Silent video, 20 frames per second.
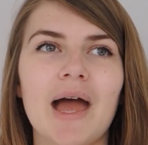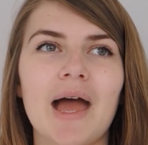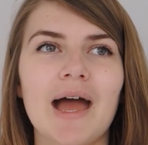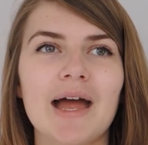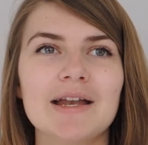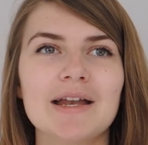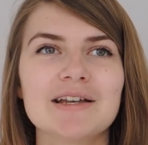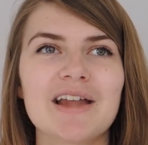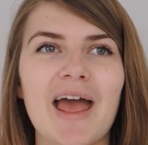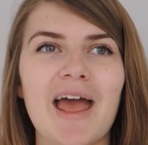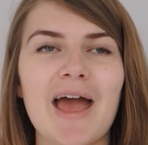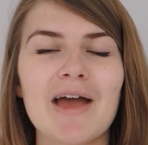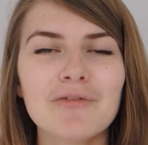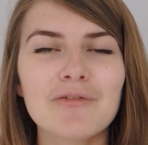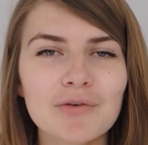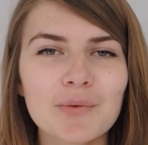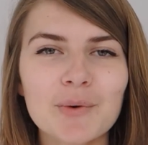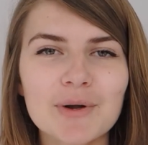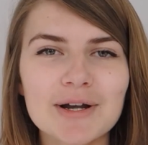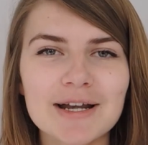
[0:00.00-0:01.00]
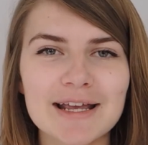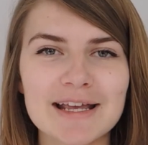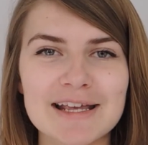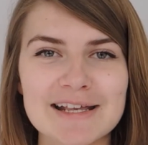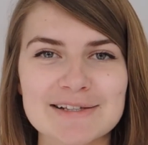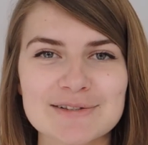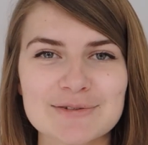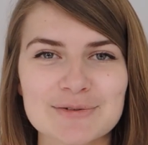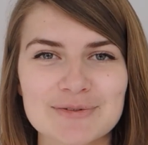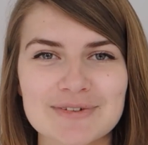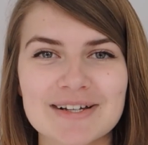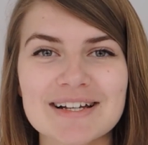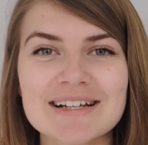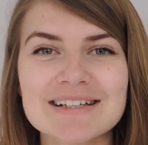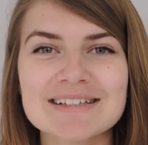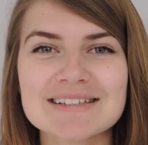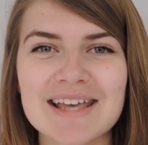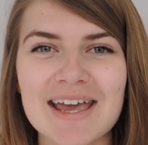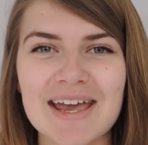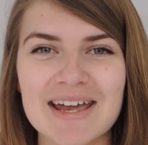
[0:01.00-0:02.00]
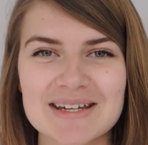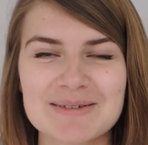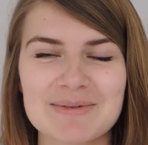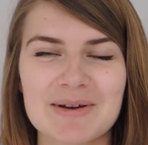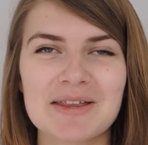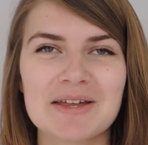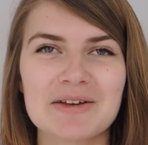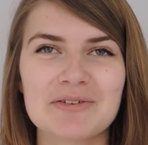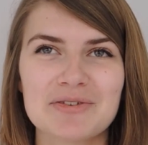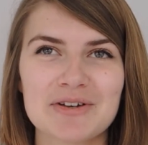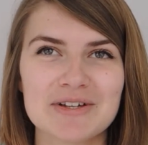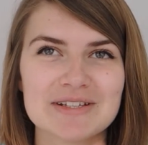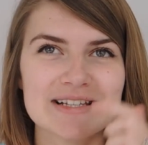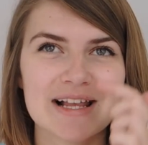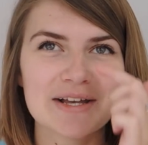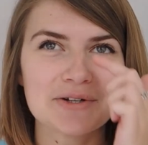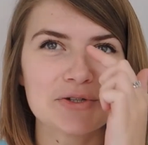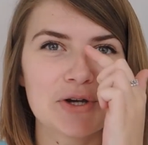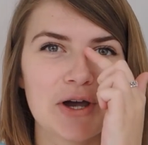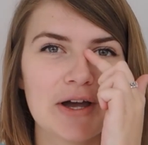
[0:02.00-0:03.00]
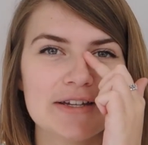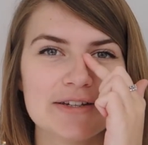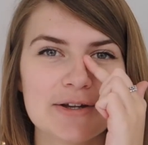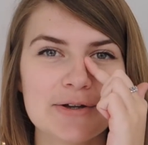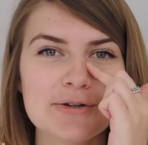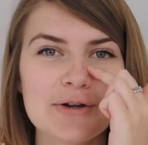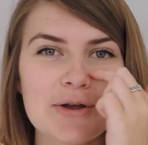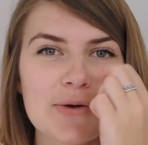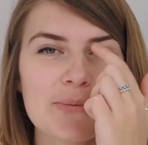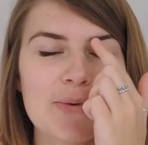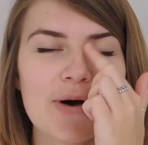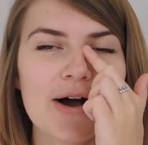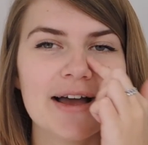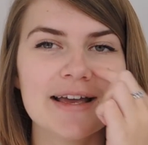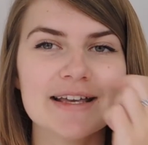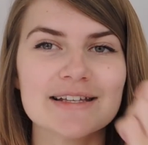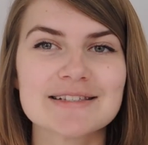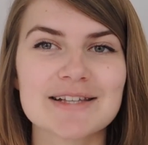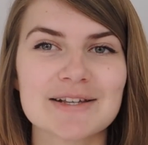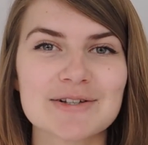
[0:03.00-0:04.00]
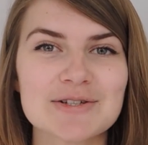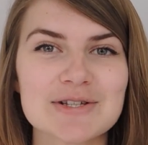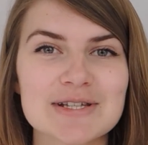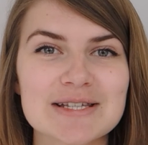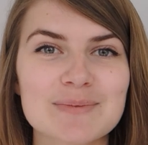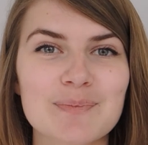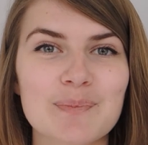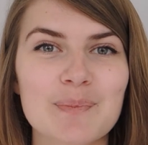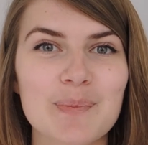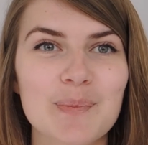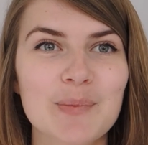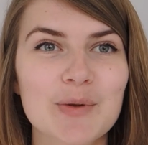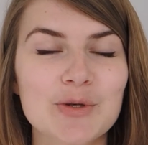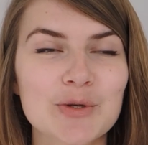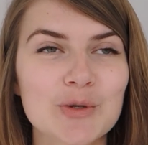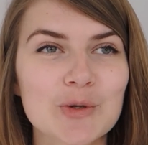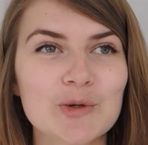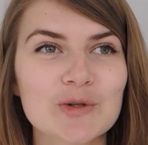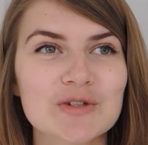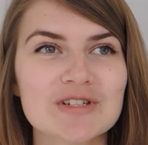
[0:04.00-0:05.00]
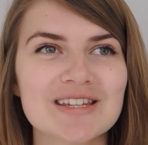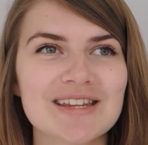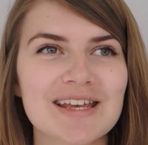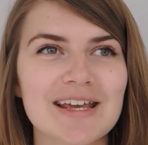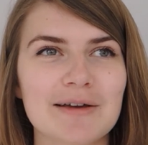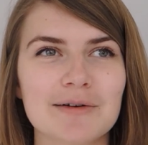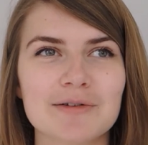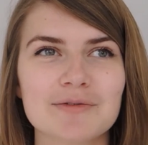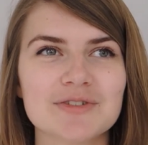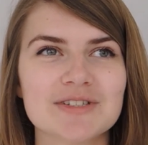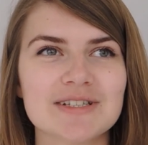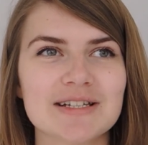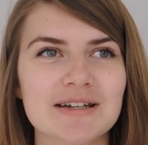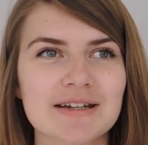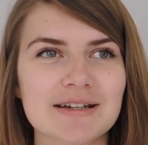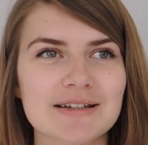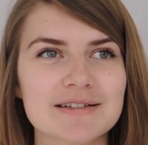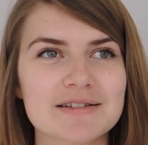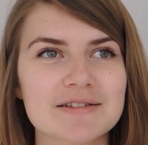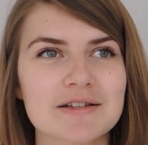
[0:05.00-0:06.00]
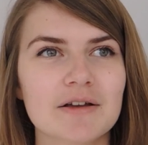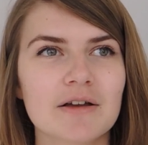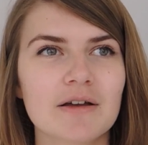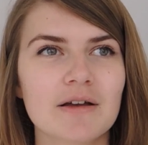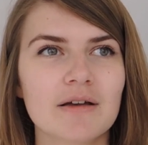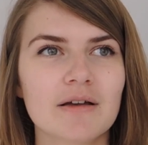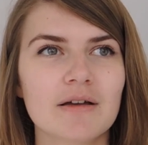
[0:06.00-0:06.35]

And everyone is really scared about their first lecture. I don't know why. It's such this huge thing, obviously, because